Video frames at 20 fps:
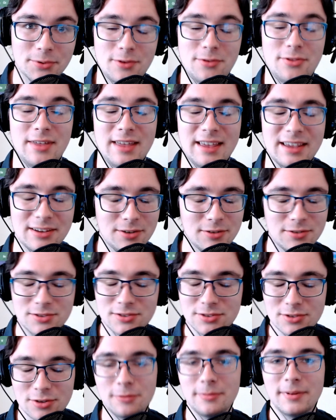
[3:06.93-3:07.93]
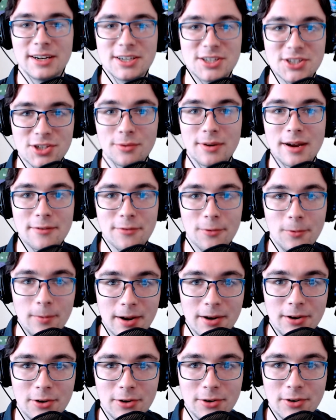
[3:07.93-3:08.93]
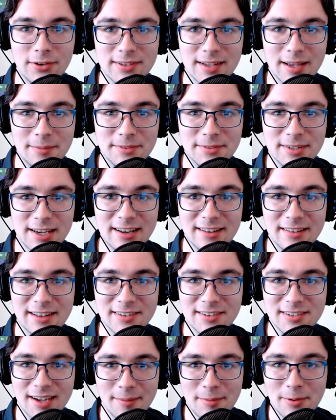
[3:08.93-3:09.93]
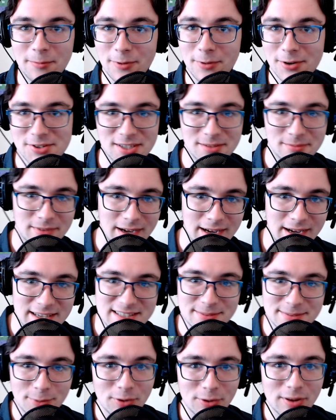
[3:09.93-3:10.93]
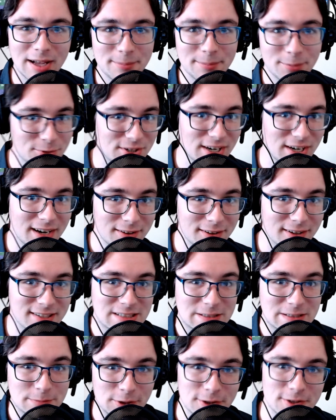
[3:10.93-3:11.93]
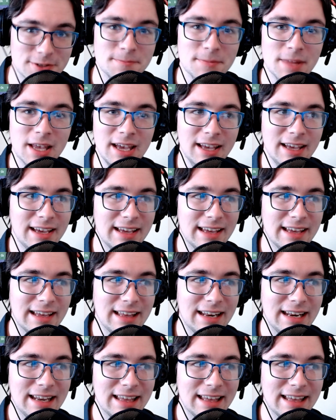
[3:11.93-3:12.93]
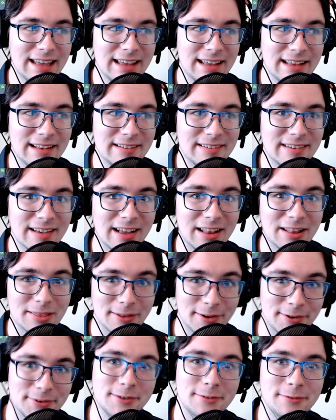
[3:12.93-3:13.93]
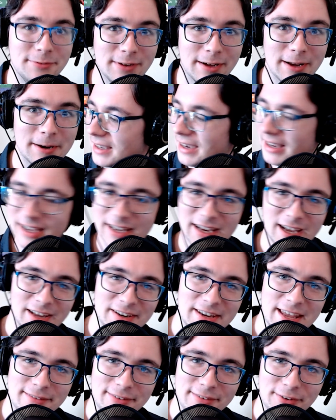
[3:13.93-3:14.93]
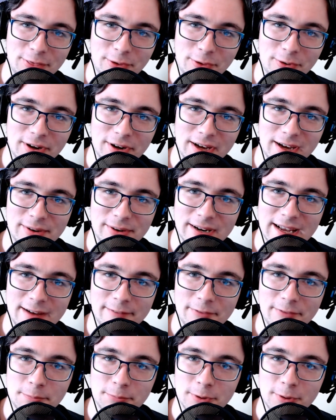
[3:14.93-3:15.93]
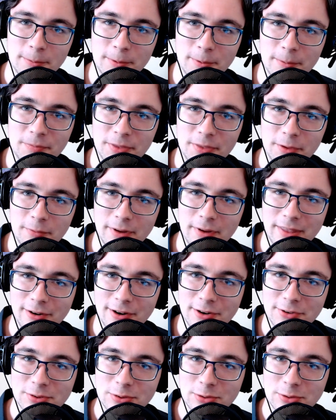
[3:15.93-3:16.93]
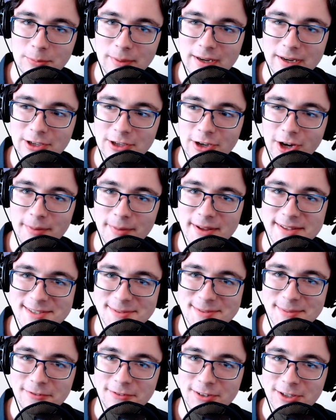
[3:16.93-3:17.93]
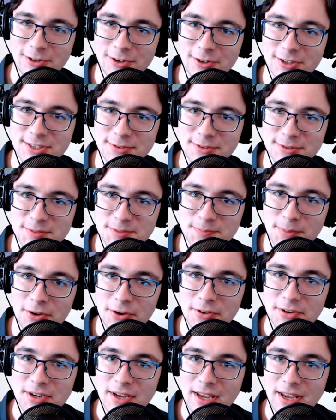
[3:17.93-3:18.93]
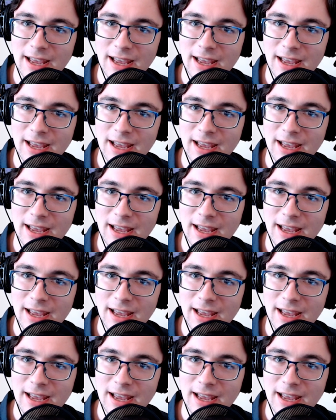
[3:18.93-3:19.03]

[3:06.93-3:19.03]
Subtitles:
So thank you so much to everyone who's taken their time and watching my small, humble channel, I suppose. It is a lot of fun. I never thought I would have the problem where there are too many comments in my videos to respond.